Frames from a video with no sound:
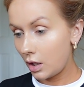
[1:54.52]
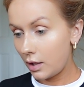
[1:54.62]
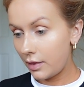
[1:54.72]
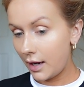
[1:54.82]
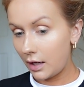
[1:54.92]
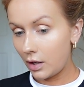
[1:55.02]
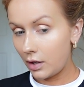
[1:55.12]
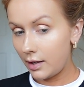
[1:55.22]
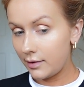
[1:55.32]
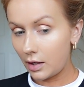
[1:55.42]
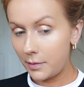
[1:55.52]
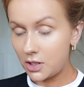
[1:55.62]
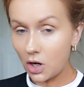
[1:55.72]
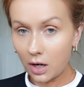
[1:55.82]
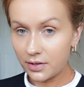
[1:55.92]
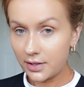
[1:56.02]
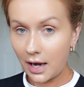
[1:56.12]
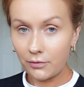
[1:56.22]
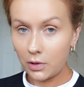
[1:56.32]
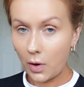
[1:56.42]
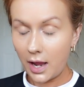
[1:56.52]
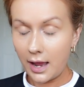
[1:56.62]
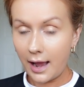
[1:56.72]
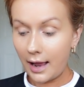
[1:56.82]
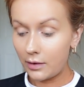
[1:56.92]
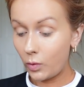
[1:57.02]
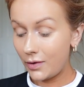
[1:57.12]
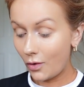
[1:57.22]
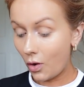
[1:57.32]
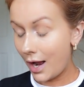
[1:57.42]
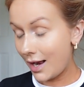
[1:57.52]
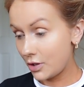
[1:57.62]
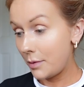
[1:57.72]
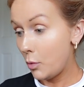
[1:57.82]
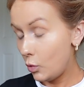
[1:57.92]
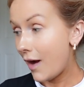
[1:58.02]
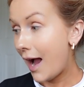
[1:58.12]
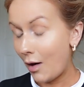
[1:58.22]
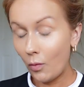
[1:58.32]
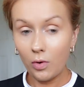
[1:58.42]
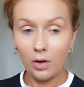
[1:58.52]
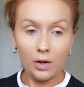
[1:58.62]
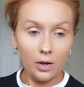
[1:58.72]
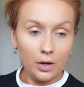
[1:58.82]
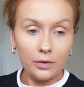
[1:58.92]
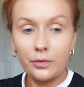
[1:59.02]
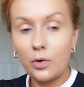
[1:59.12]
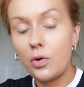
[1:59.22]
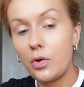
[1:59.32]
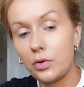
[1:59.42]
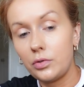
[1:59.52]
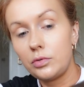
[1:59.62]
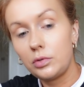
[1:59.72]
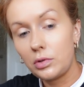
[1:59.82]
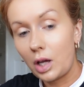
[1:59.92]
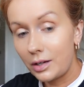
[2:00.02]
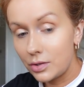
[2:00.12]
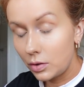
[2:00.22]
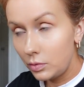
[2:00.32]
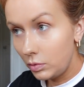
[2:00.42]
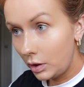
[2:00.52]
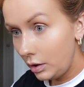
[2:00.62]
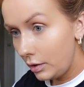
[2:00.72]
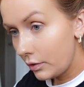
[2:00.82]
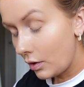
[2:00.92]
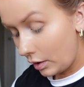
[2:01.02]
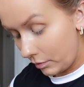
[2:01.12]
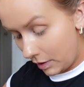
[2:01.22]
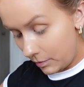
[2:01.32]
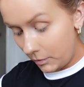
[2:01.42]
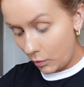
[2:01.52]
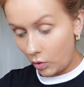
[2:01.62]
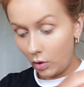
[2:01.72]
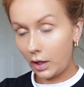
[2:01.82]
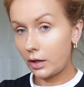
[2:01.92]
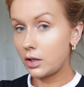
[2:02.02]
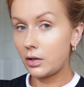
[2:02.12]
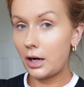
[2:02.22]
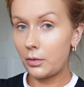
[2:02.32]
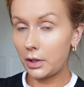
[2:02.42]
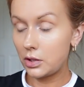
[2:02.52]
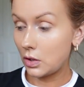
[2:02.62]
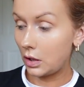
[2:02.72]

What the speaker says: it's gonna be dust everywhere, and we've got to actually move out for like 2 weeks, like maybe more. Like, I don't know how we're gonna do